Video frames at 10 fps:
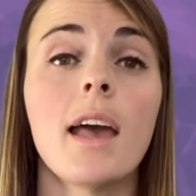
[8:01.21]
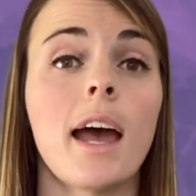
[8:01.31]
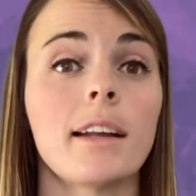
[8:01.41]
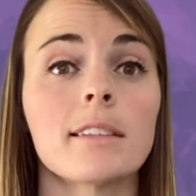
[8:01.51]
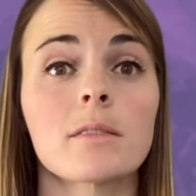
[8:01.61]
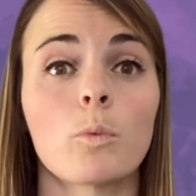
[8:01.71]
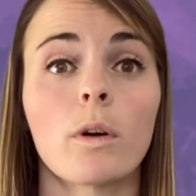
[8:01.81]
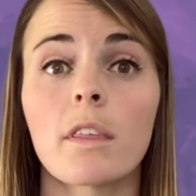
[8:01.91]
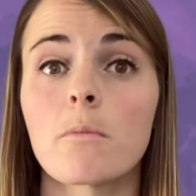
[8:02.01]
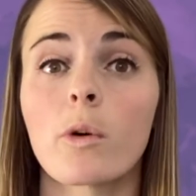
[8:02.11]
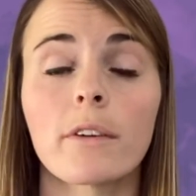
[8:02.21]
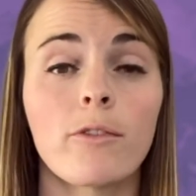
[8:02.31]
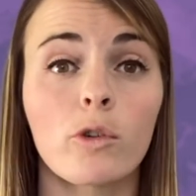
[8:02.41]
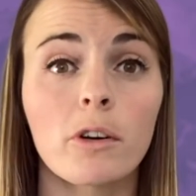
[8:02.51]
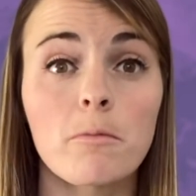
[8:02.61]
and it's one of the more
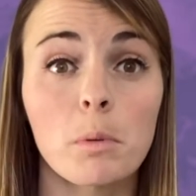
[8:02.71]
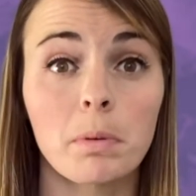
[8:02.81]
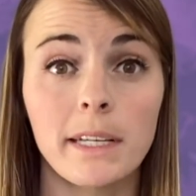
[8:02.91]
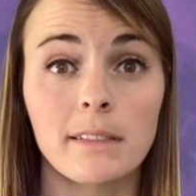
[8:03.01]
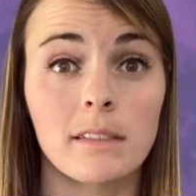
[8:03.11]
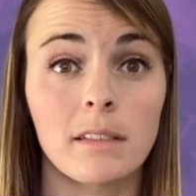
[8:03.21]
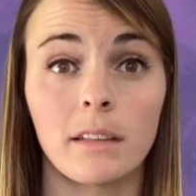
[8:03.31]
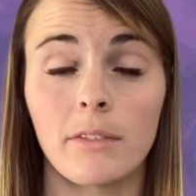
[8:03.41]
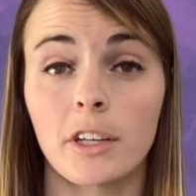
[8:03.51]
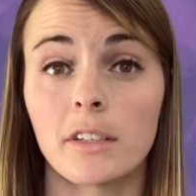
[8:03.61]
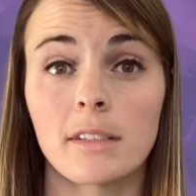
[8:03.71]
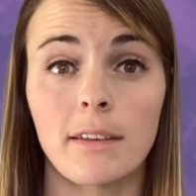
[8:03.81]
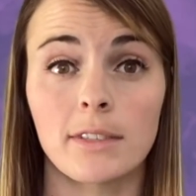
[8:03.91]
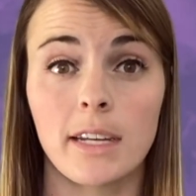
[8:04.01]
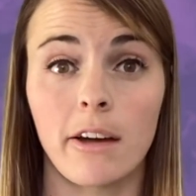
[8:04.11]
affordable places to live here in
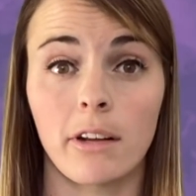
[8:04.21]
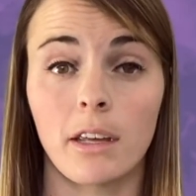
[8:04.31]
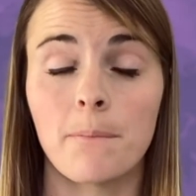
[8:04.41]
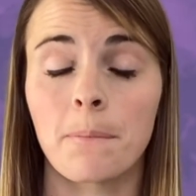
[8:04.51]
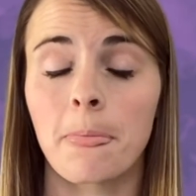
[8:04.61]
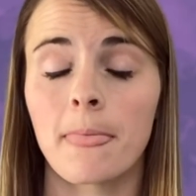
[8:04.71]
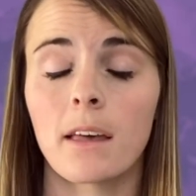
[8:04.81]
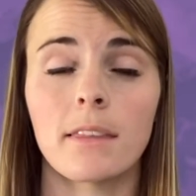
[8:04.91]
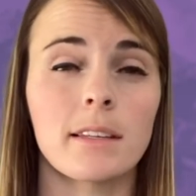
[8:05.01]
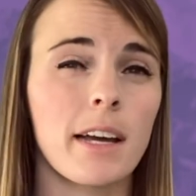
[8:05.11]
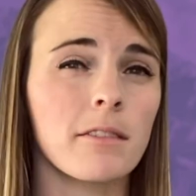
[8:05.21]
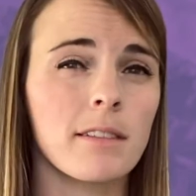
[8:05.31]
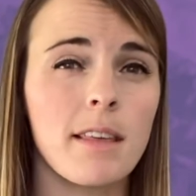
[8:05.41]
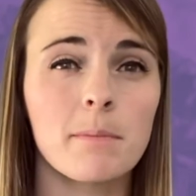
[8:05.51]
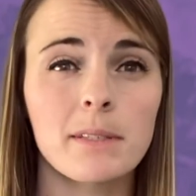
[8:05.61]
Davis County. The
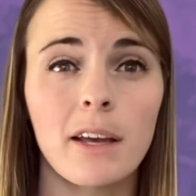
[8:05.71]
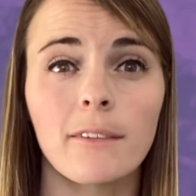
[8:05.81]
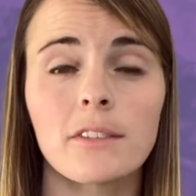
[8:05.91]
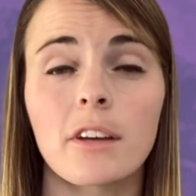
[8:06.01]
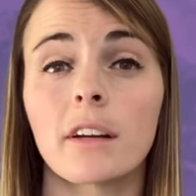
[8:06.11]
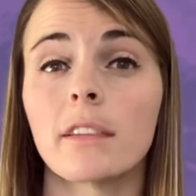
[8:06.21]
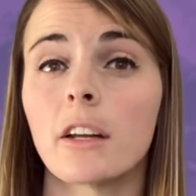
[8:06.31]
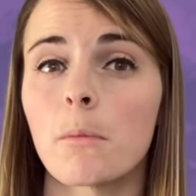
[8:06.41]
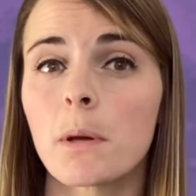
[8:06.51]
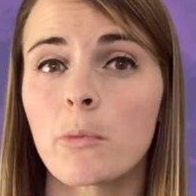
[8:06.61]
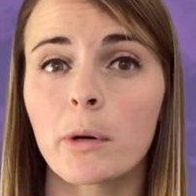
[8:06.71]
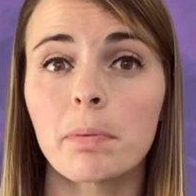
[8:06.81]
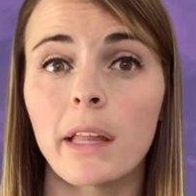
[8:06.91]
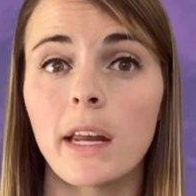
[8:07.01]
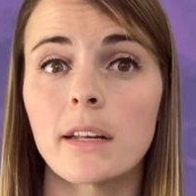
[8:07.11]
towns themselves, they're a little bit more plain